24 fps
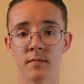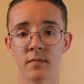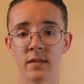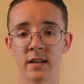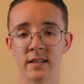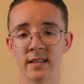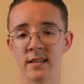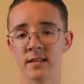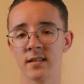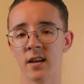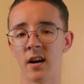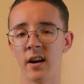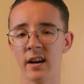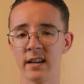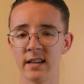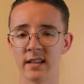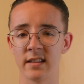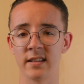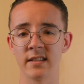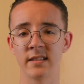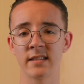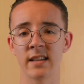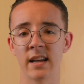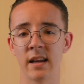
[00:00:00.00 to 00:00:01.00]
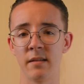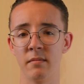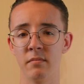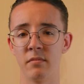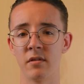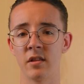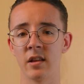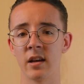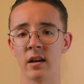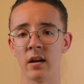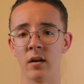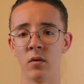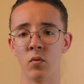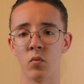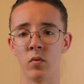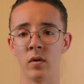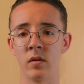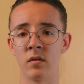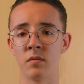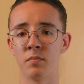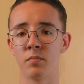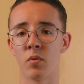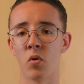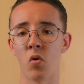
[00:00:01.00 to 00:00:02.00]
This is kind of the same thing
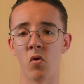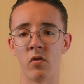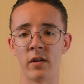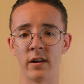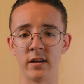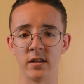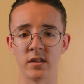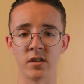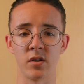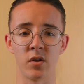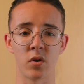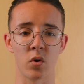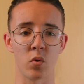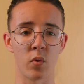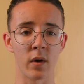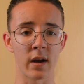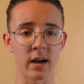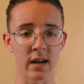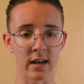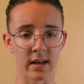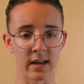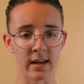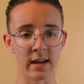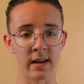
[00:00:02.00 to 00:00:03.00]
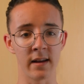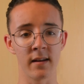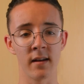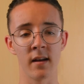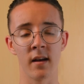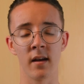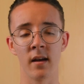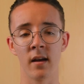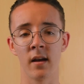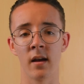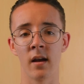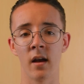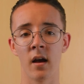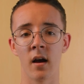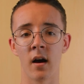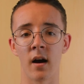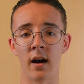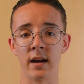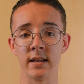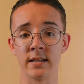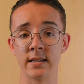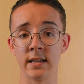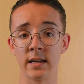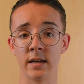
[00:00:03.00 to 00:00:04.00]
with pouring too quickly.
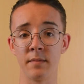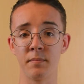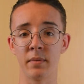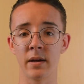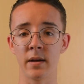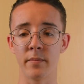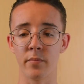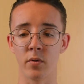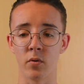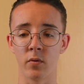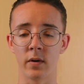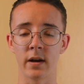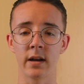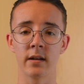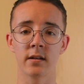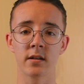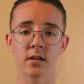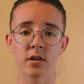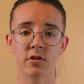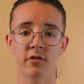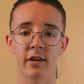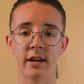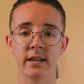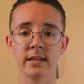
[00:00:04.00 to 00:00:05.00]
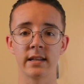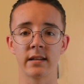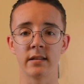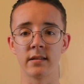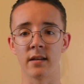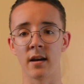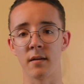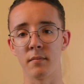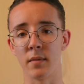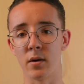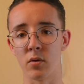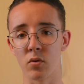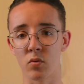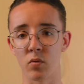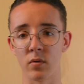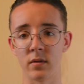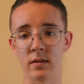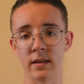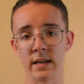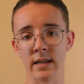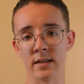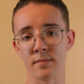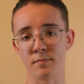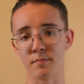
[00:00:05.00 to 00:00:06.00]
I see people integrating their milk with
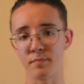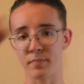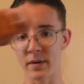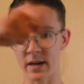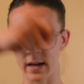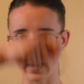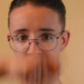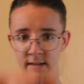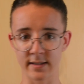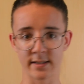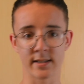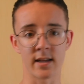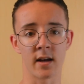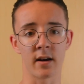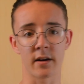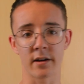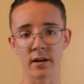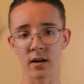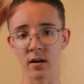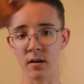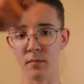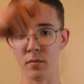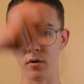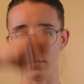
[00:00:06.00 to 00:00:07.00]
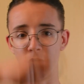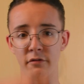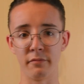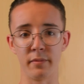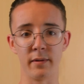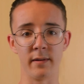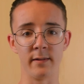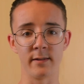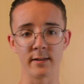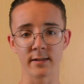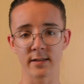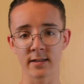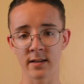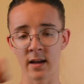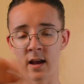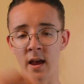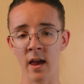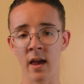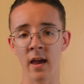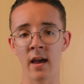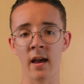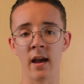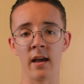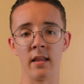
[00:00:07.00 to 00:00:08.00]
these big circular movements,
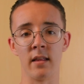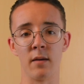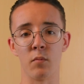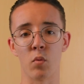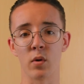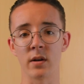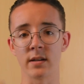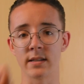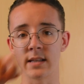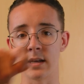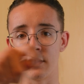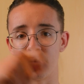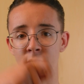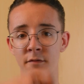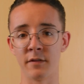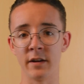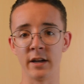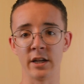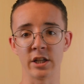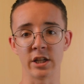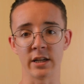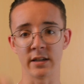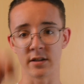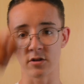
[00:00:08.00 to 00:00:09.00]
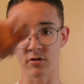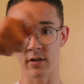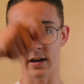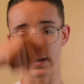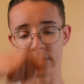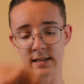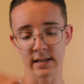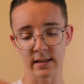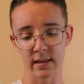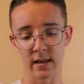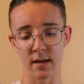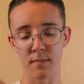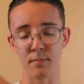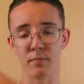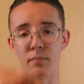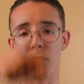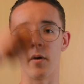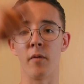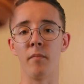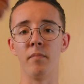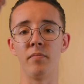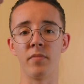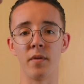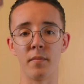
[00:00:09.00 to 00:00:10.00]
and then once they finish integrating, they
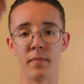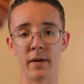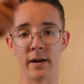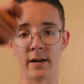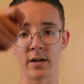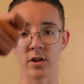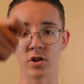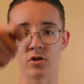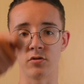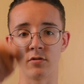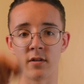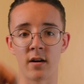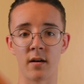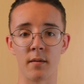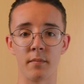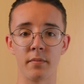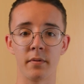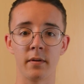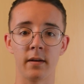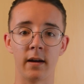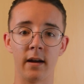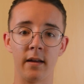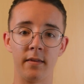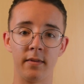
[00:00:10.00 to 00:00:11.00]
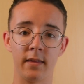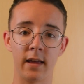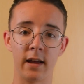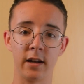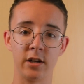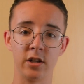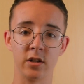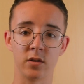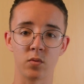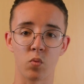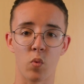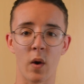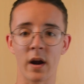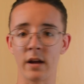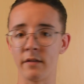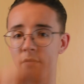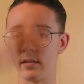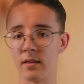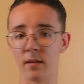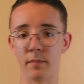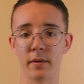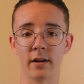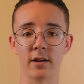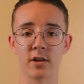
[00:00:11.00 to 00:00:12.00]
bob the pitcher up and they're just
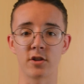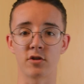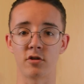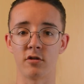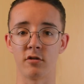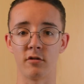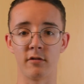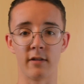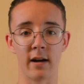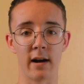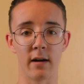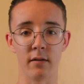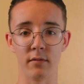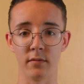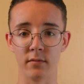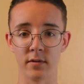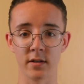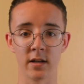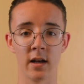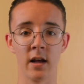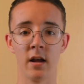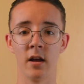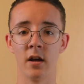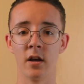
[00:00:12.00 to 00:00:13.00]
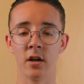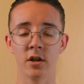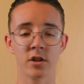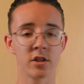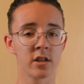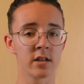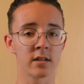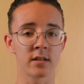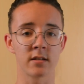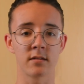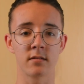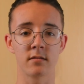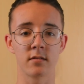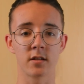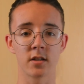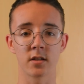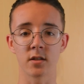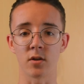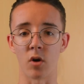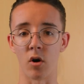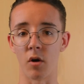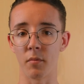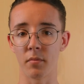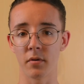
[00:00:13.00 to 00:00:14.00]
waving the pitcher around. Just
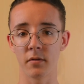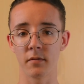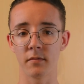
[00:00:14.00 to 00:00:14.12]
stop.